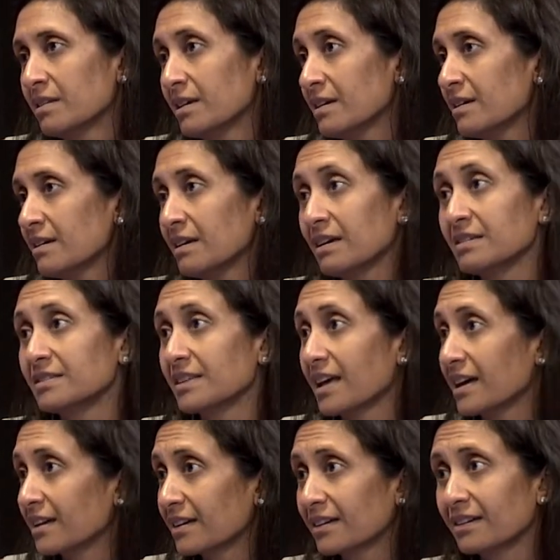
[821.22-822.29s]

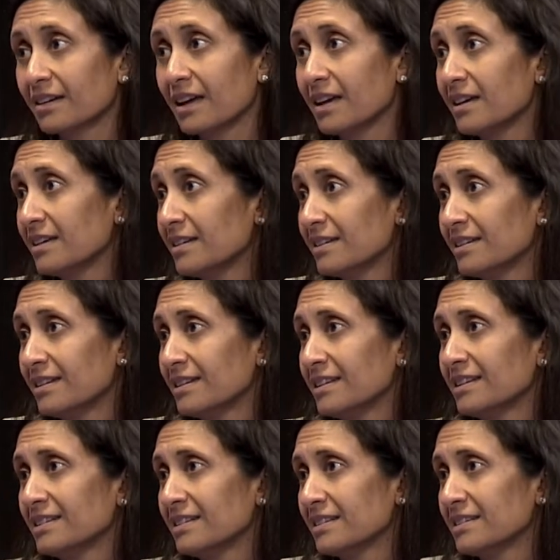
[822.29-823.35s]
ISLEC
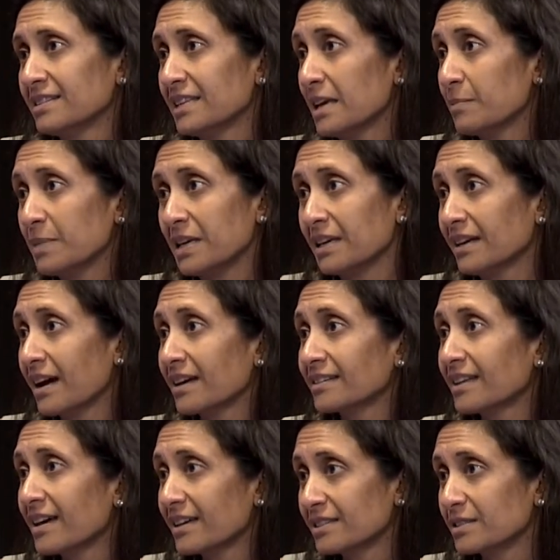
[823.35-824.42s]
and CAP
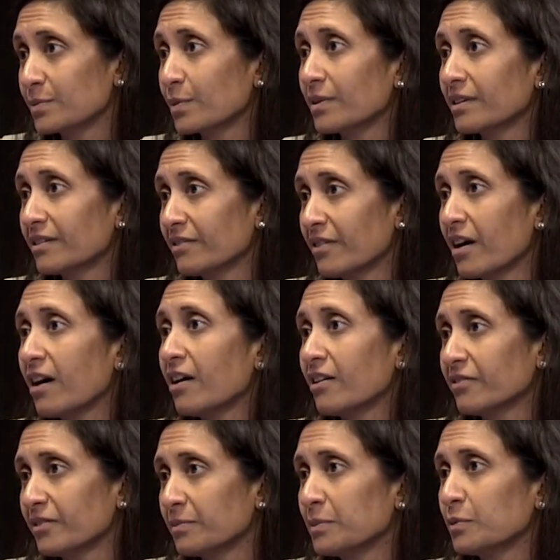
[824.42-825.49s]
guidelines will
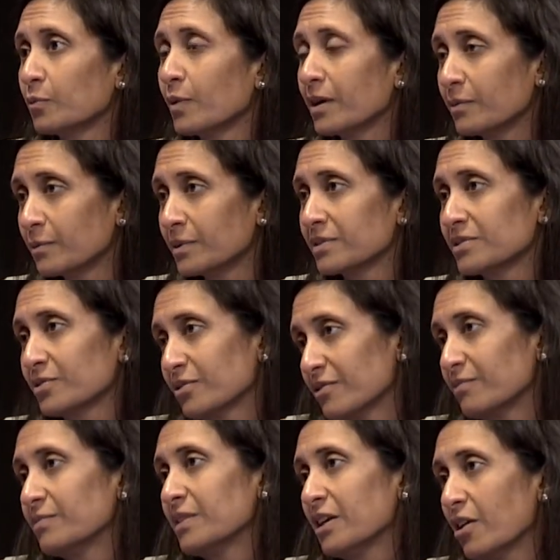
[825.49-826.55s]
evolve? I mean, what will sort
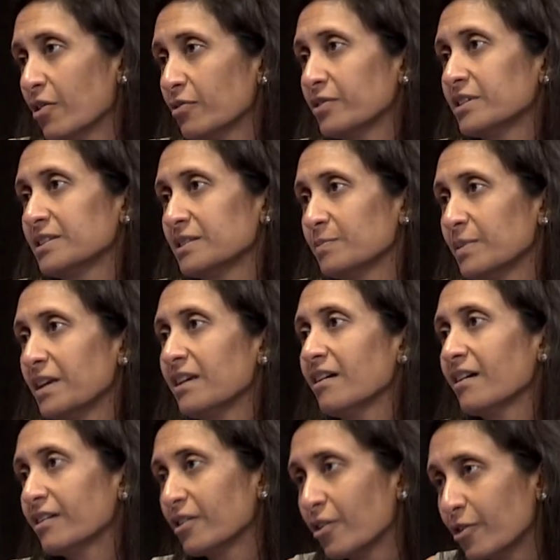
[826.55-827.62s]
of the onus be
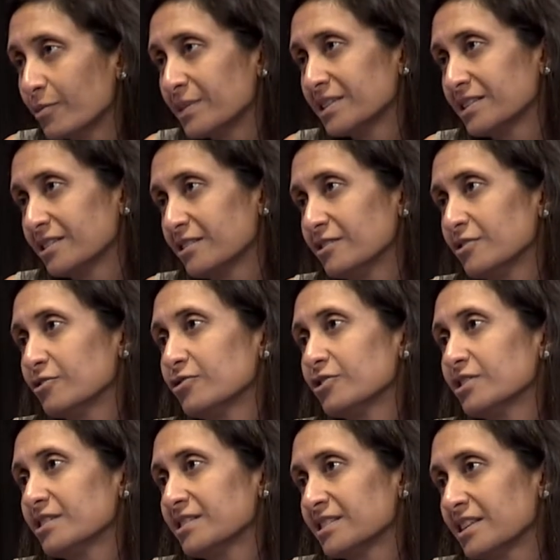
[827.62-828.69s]
on home
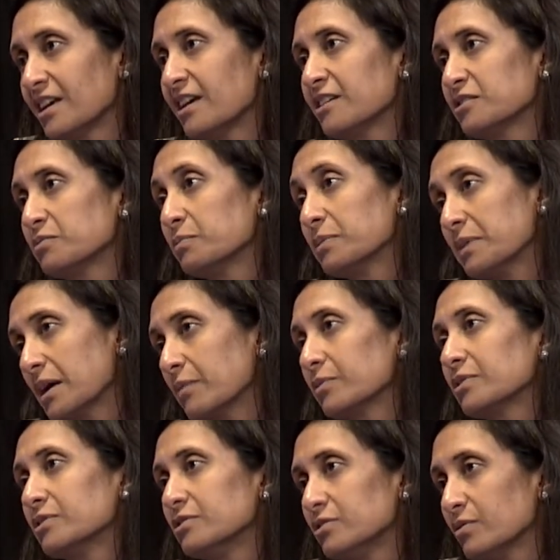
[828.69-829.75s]
institutions to be
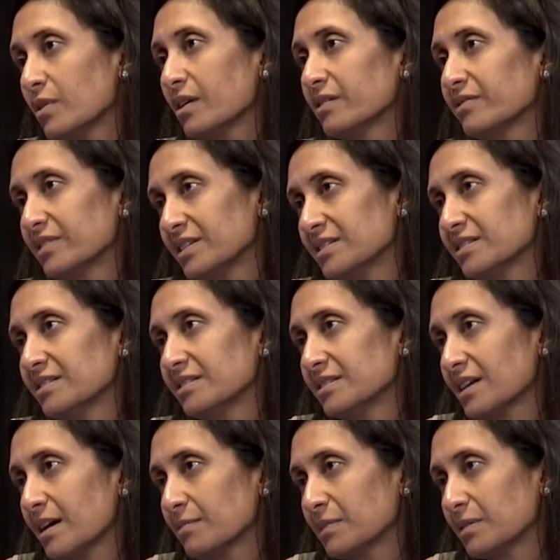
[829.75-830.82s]
able to do all of these in a
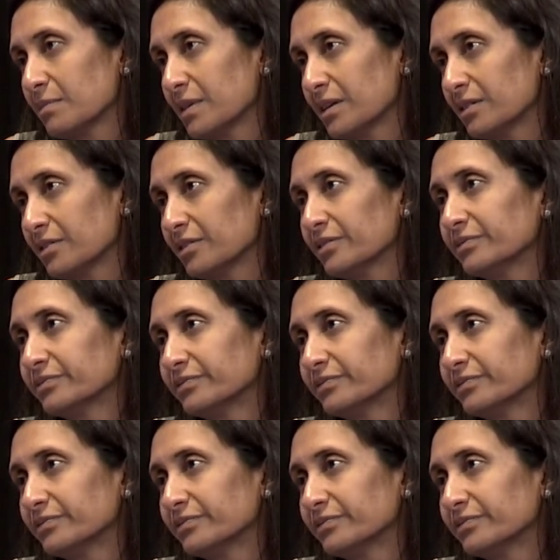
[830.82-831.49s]
timely manner?